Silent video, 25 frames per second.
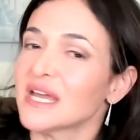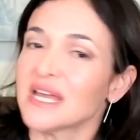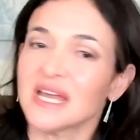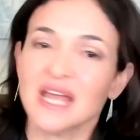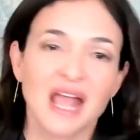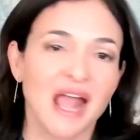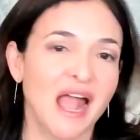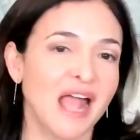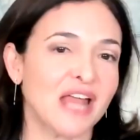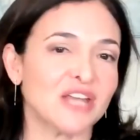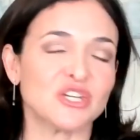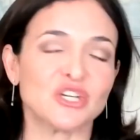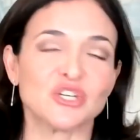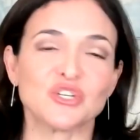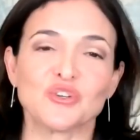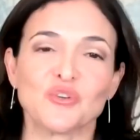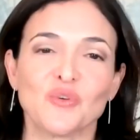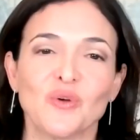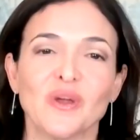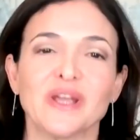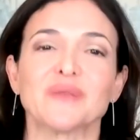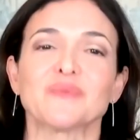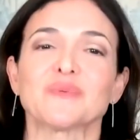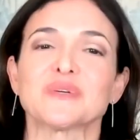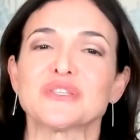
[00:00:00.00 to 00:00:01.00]
And
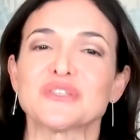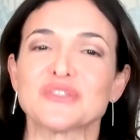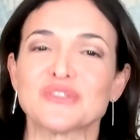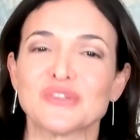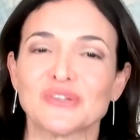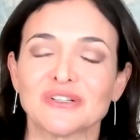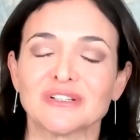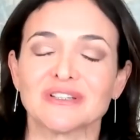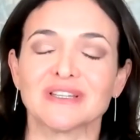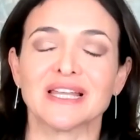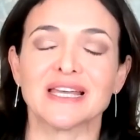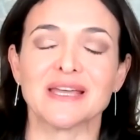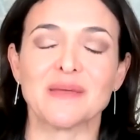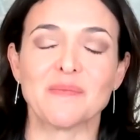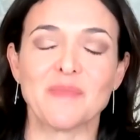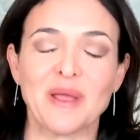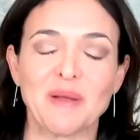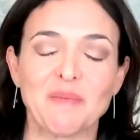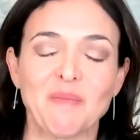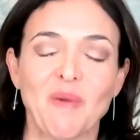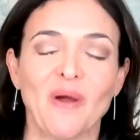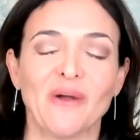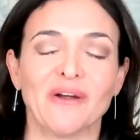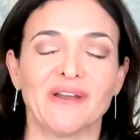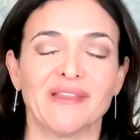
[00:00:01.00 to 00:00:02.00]
Detroit was certainly a big
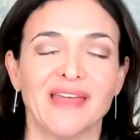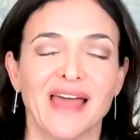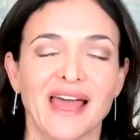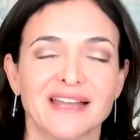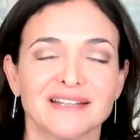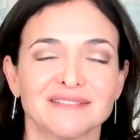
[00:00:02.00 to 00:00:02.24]
part of that.